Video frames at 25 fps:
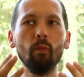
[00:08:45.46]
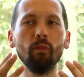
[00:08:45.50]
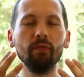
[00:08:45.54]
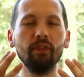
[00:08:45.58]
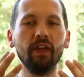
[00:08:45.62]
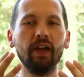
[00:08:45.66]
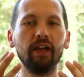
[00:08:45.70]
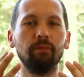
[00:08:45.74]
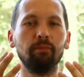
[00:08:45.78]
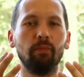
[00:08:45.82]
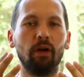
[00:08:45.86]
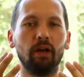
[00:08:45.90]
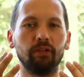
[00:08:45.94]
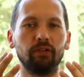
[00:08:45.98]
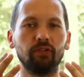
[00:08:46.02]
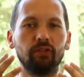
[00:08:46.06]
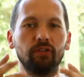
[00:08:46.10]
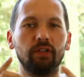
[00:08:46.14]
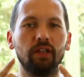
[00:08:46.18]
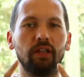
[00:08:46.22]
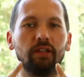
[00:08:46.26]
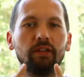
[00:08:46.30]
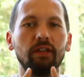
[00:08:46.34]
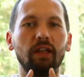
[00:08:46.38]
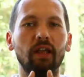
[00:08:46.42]
That much,
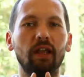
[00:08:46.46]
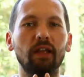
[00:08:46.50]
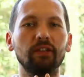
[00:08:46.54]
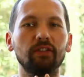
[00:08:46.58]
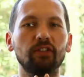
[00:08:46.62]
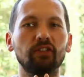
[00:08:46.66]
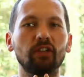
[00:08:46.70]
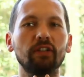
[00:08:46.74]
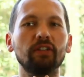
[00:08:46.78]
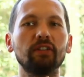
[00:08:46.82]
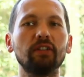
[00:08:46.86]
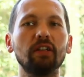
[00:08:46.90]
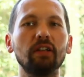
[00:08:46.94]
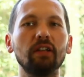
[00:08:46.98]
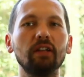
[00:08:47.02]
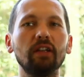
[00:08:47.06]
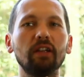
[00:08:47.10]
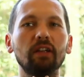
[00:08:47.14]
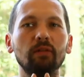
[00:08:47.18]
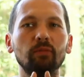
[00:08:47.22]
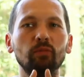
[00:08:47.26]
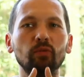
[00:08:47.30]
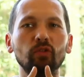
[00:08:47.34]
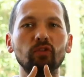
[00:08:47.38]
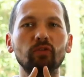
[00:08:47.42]
that just a
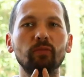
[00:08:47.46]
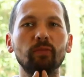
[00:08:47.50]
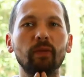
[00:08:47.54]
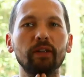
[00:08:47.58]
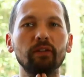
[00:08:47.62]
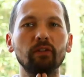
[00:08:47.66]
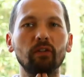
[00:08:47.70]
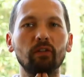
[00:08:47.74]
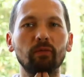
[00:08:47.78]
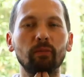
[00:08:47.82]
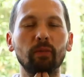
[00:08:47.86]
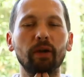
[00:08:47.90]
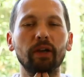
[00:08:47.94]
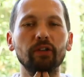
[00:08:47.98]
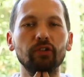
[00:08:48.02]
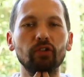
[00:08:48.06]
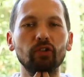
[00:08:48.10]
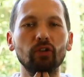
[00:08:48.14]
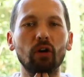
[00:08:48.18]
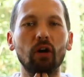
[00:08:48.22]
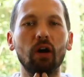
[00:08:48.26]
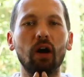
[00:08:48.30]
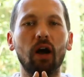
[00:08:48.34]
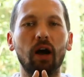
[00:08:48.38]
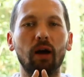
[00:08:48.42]
little movement of my
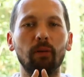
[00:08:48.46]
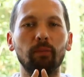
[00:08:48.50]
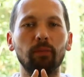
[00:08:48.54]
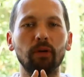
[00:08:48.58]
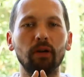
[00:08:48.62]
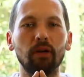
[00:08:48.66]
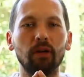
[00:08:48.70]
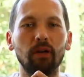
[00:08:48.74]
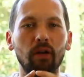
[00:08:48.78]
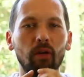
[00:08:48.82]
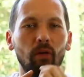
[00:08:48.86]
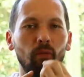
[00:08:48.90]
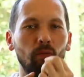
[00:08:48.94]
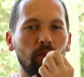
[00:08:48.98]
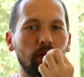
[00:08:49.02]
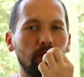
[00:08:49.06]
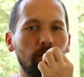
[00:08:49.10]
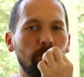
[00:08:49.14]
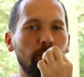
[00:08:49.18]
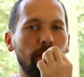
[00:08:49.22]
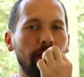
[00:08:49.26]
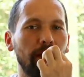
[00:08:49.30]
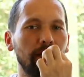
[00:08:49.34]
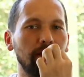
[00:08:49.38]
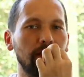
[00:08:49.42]
jaw up will
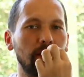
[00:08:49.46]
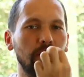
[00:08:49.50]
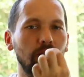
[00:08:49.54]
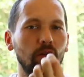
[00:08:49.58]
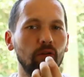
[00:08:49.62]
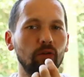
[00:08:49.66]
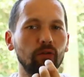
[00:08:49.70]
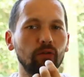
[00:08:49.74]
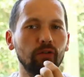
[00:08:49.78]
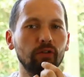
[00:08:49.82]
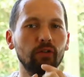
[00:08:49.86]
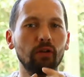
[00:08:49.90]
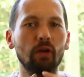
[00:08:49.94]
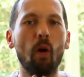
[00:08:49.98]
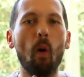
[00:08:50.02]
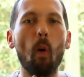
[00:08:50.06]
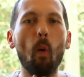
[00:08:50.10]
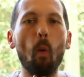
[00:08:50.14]
make that loose.